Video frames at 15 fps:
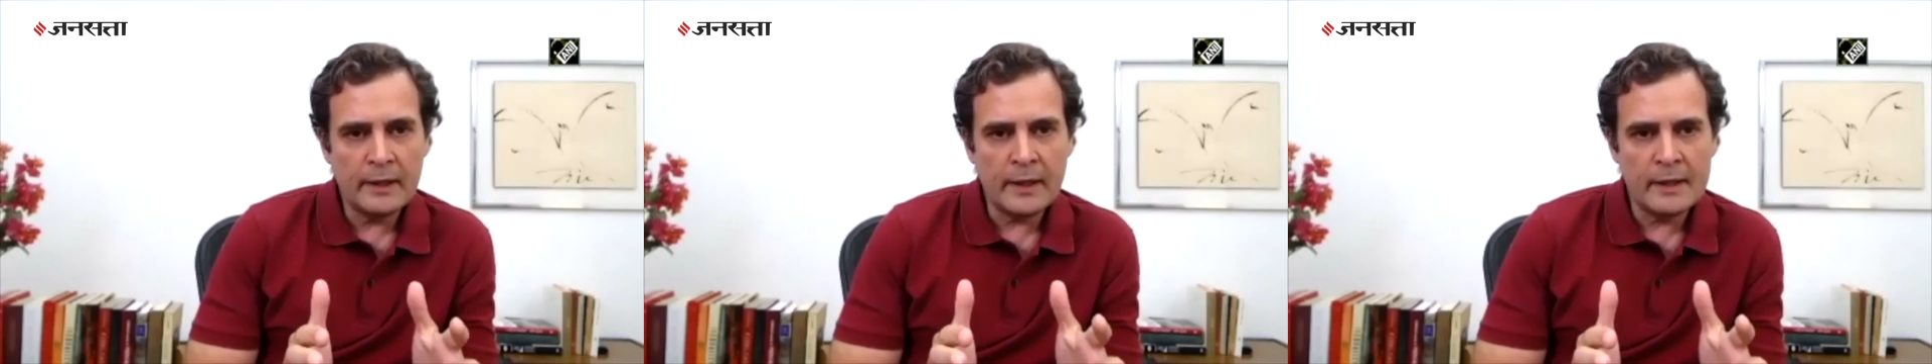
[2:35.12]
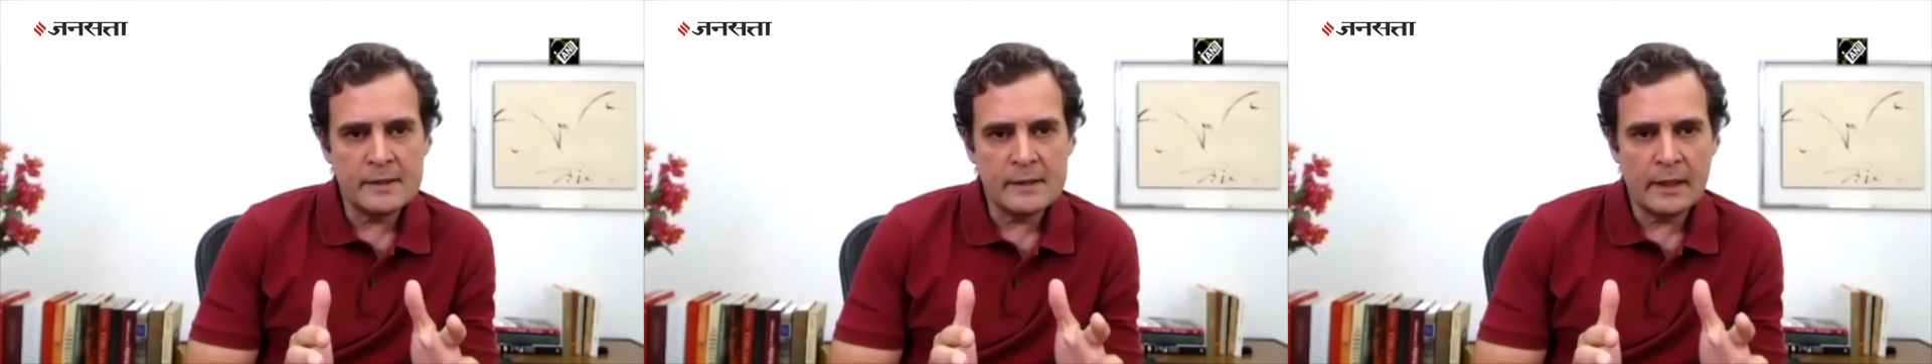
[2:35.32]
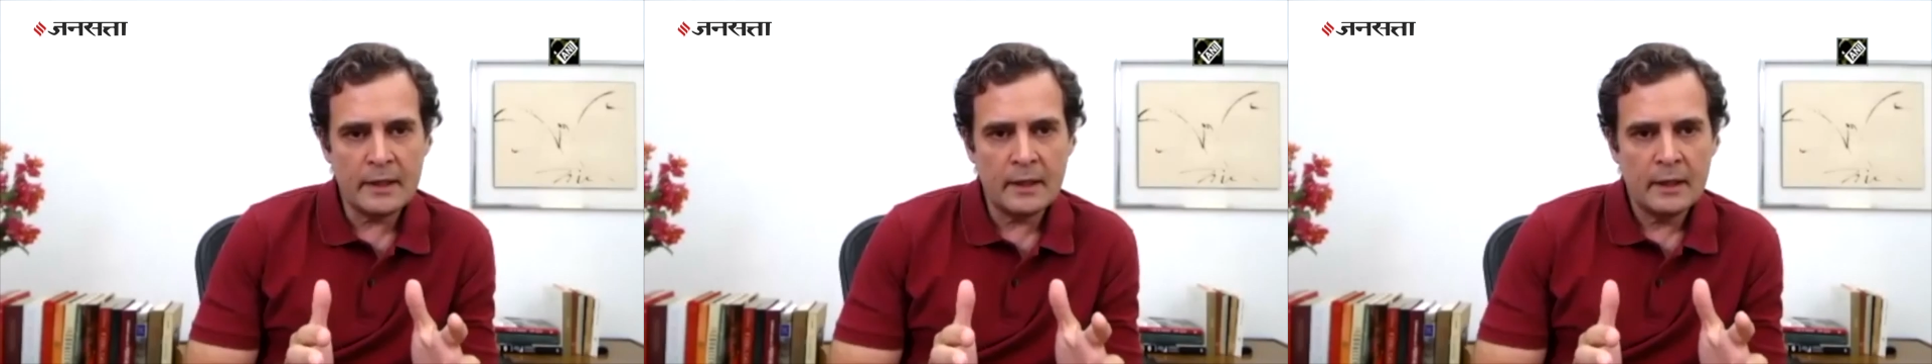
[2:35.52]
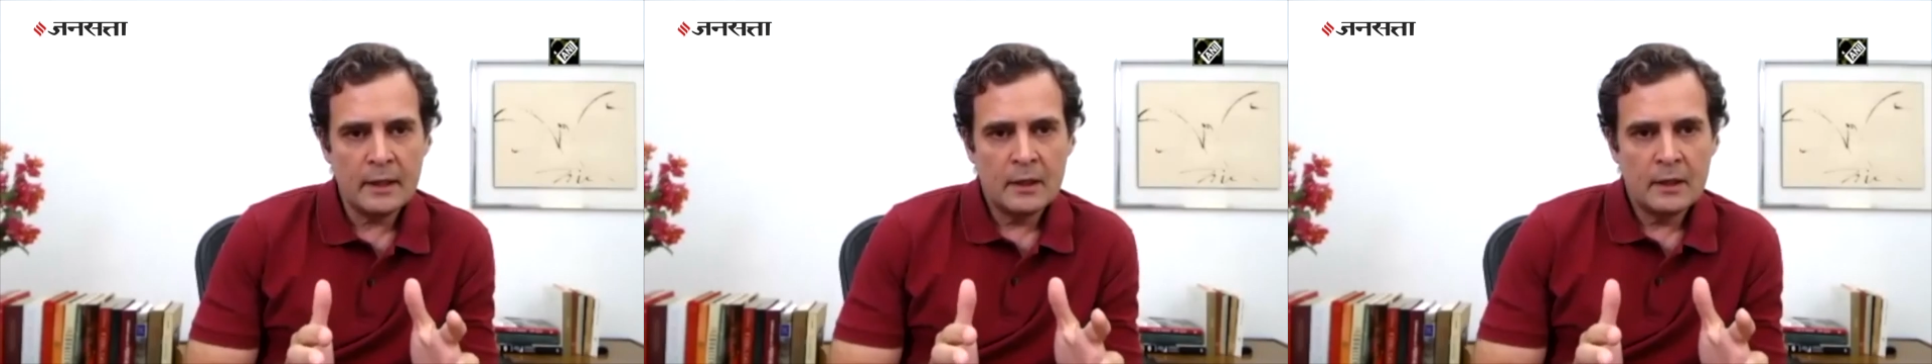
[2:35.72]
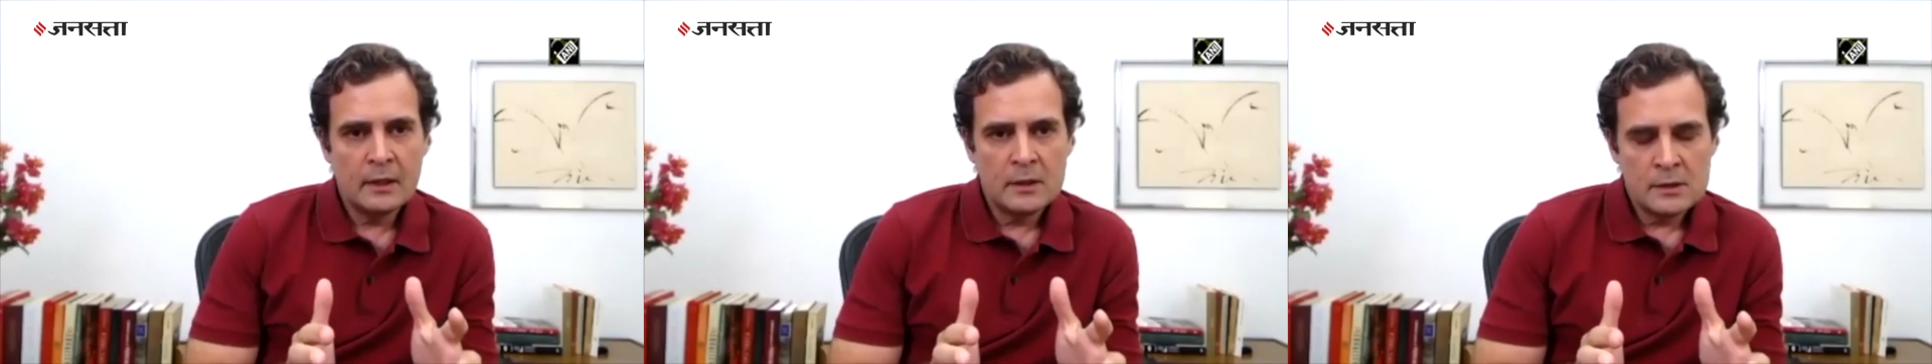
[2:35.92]
as a
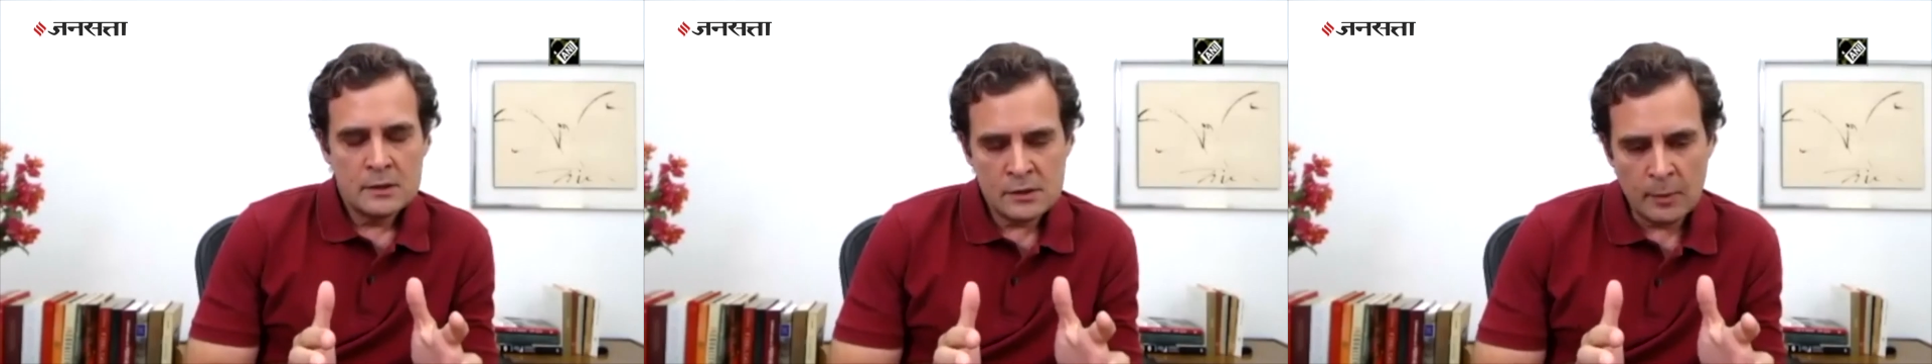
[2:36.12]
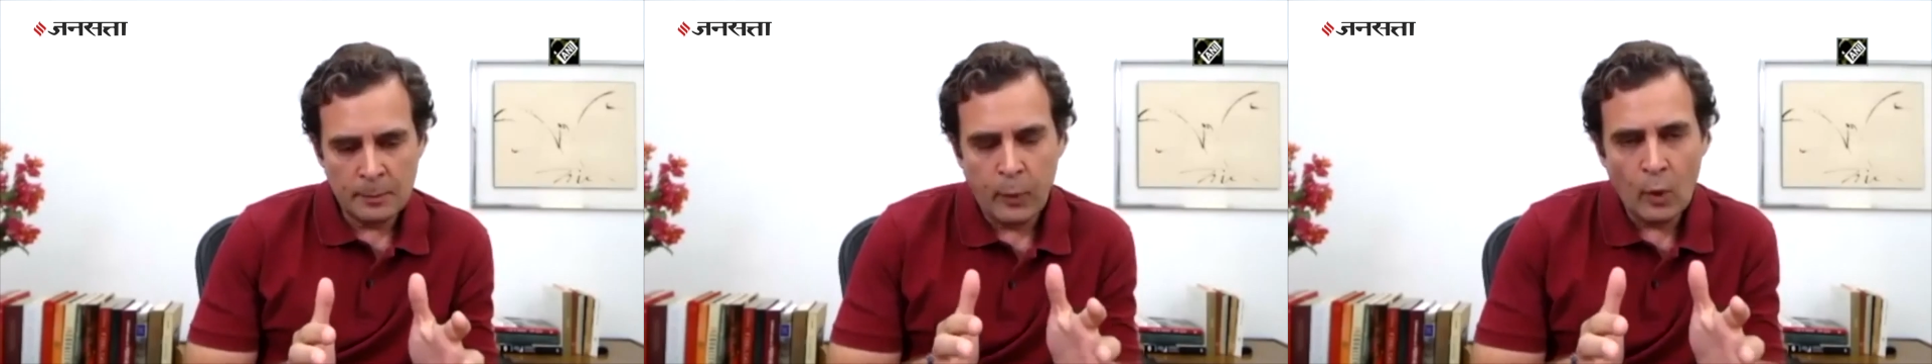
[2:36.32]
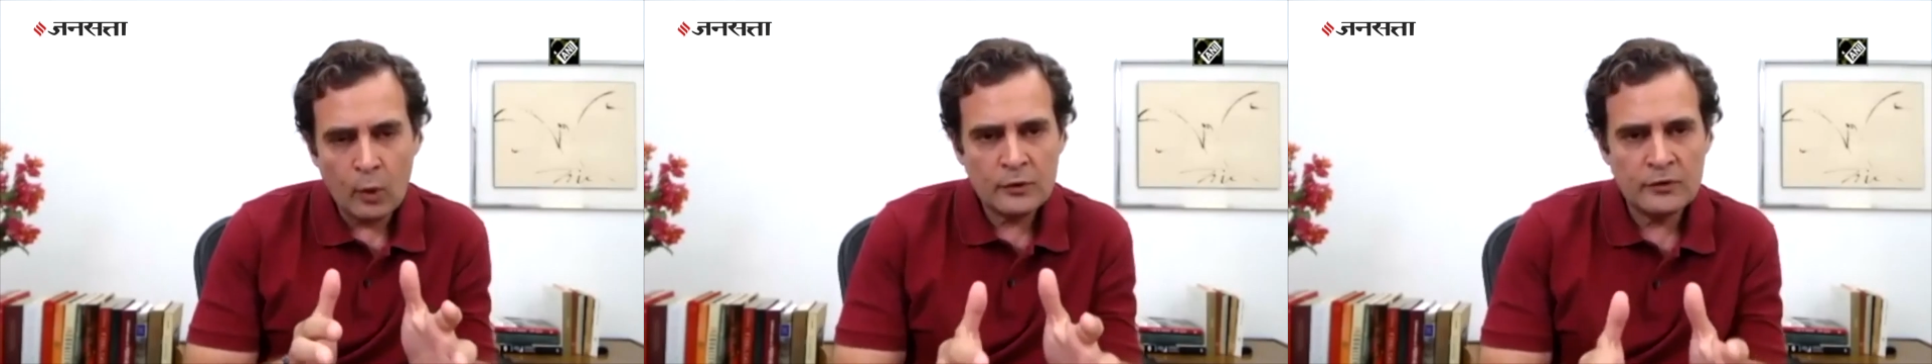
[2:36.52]
support